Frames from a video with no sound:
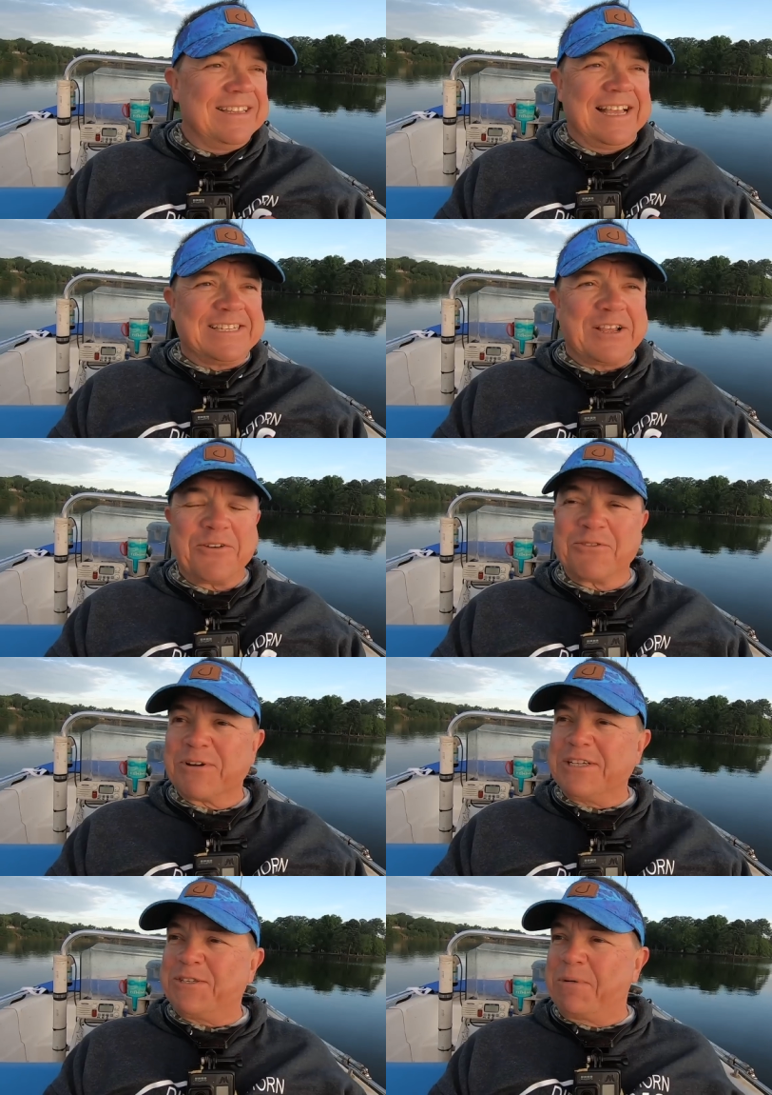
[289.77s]
That's all
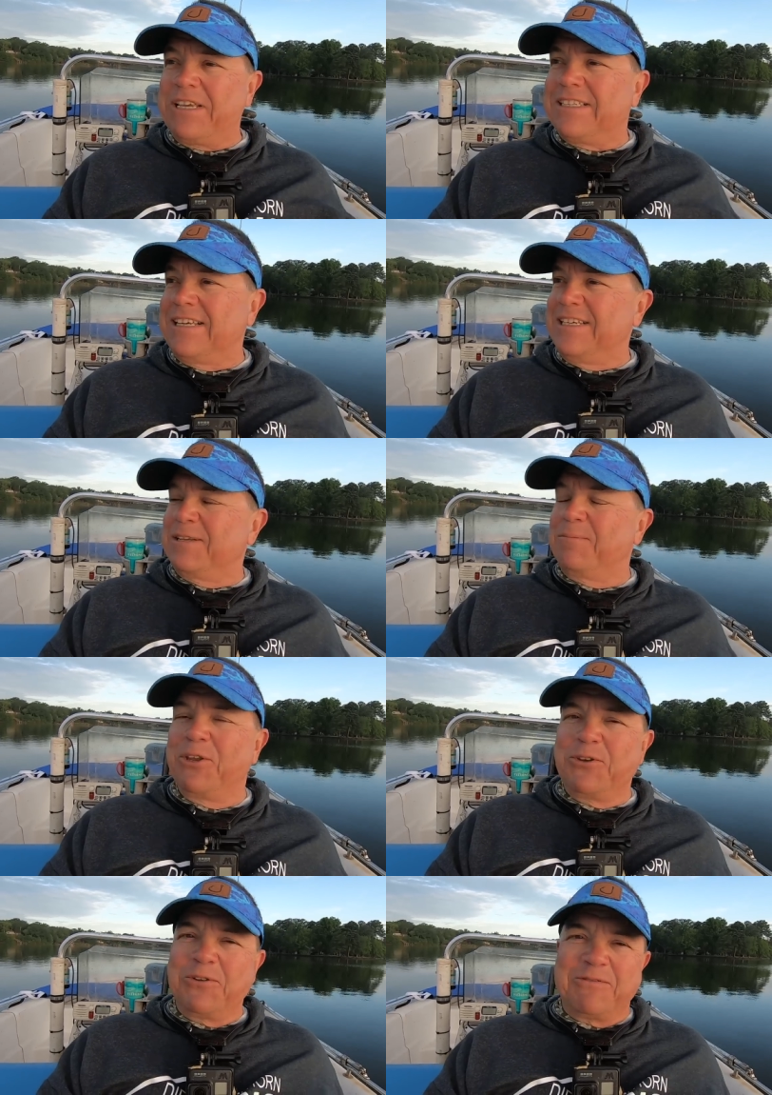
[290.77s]
three species of
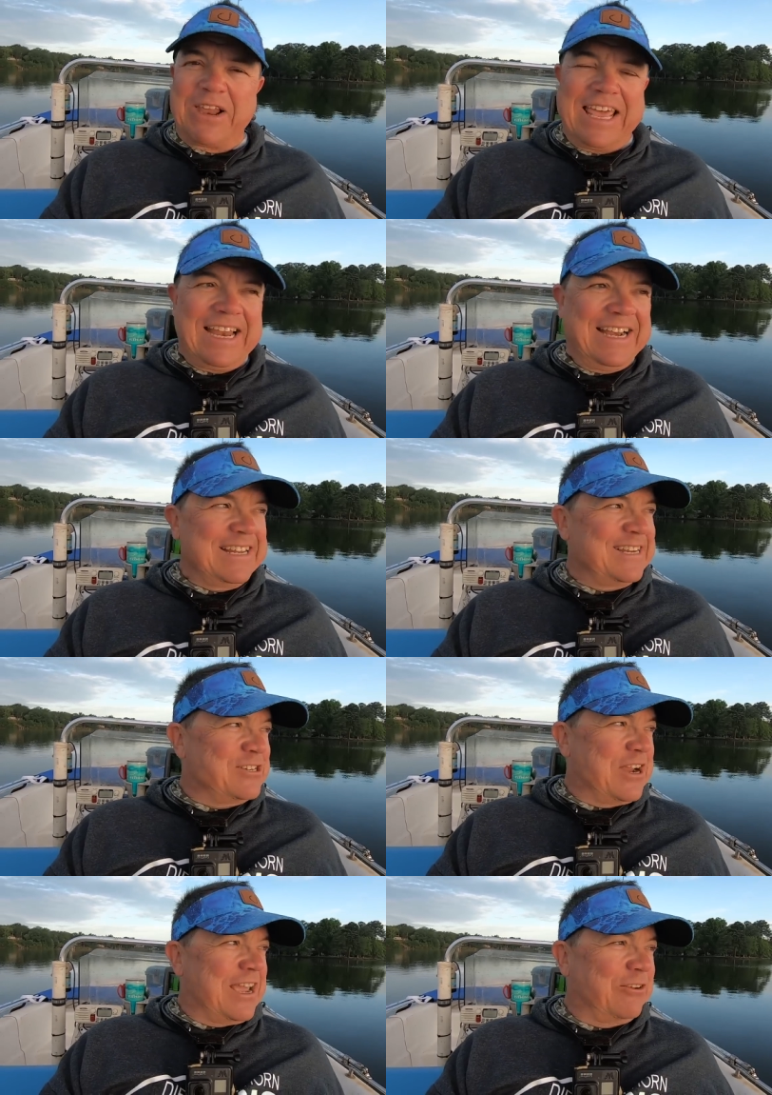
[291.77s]
blue, a flathead, and a
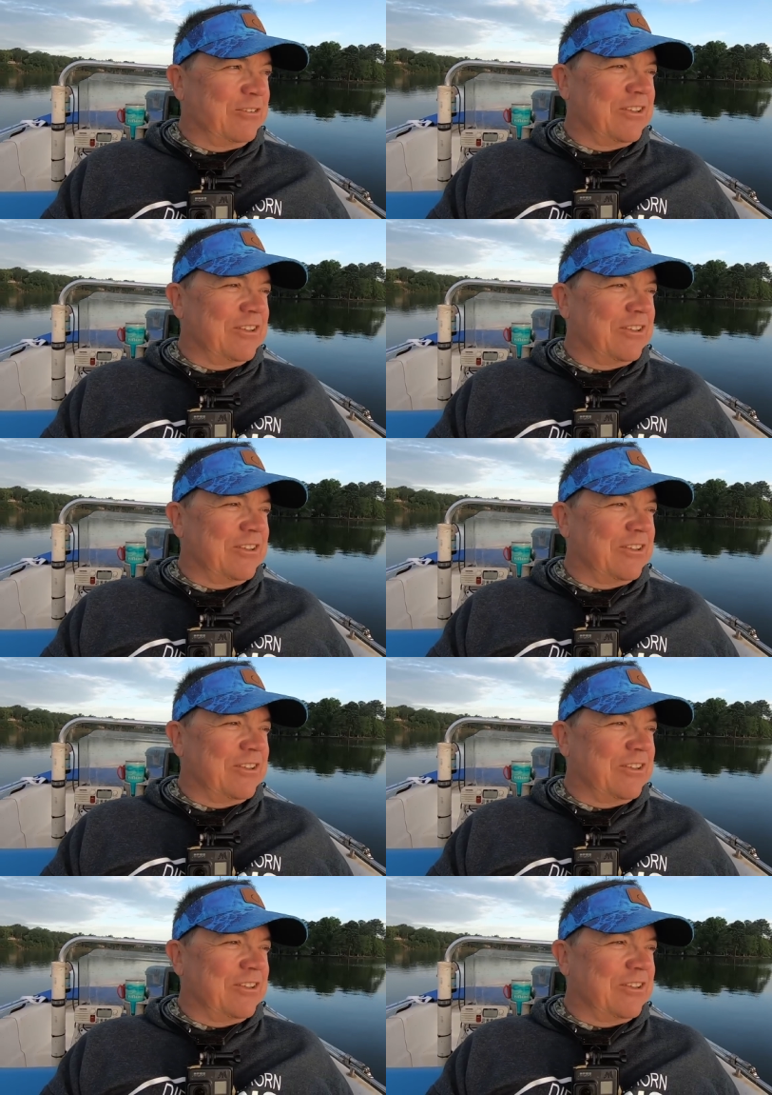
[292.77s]
channel.